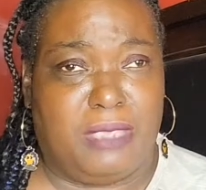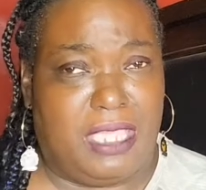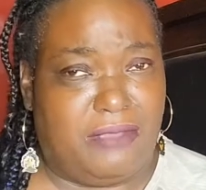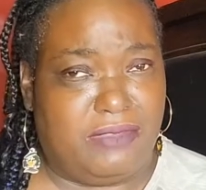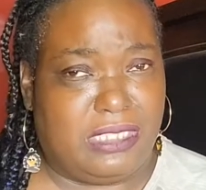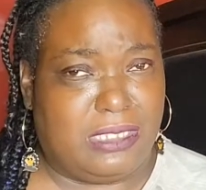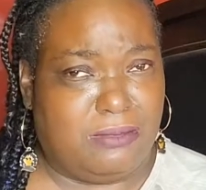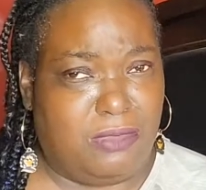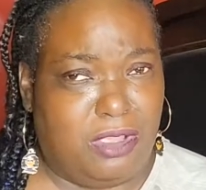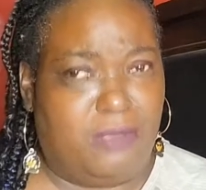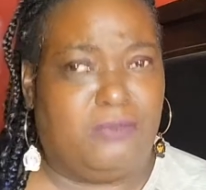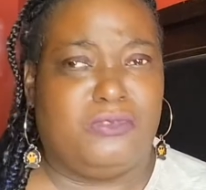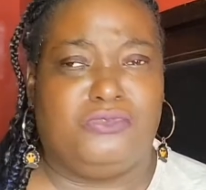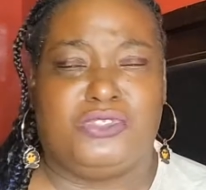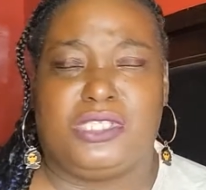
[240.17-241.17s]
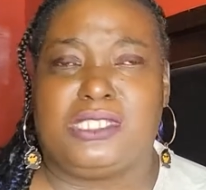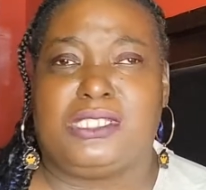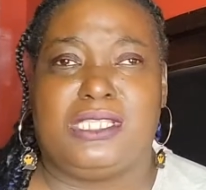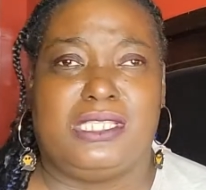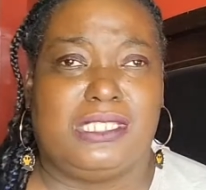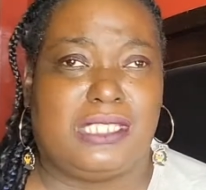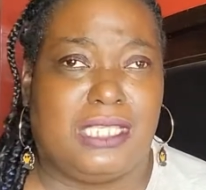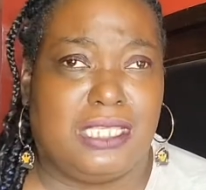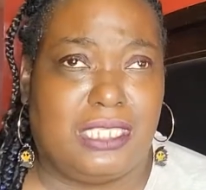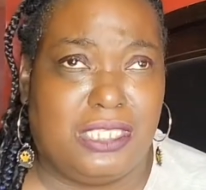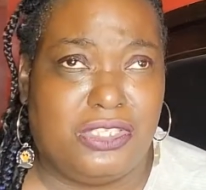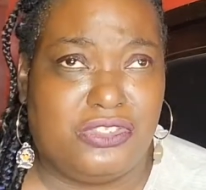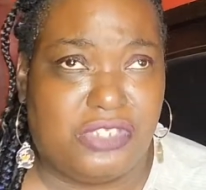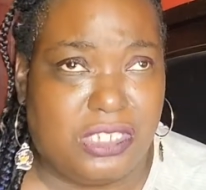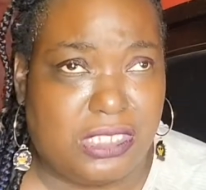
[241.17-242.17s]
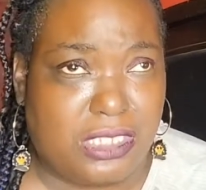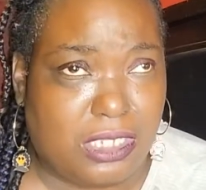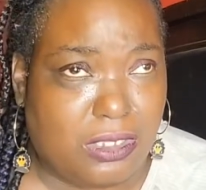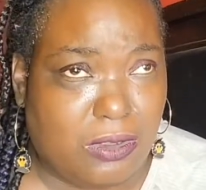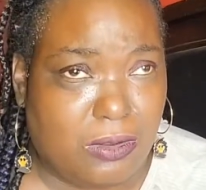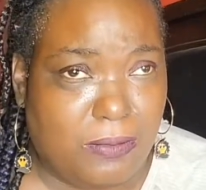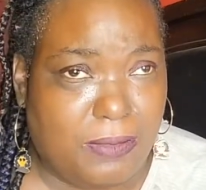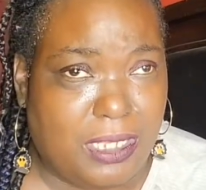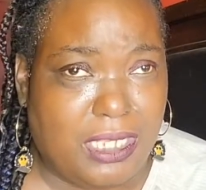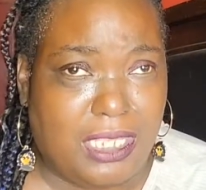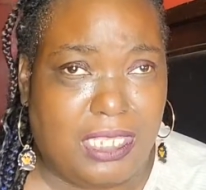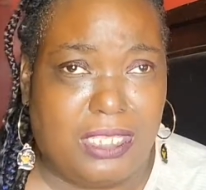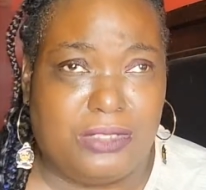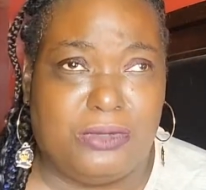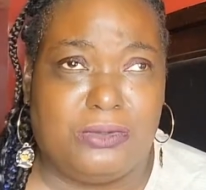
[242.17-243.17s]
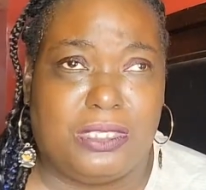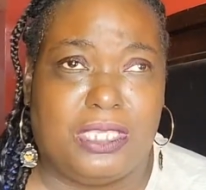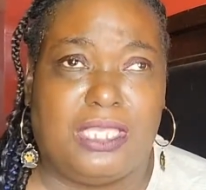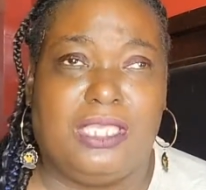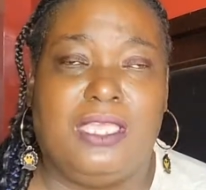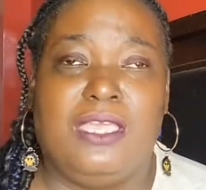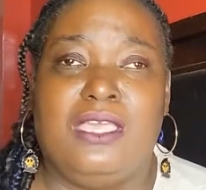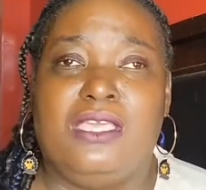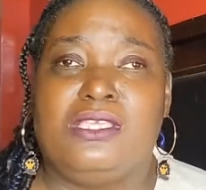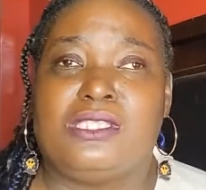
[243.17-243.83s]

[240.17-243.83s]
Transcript: married tomorrow? And Justine's like, yeah. She's like, oh, my God, okay.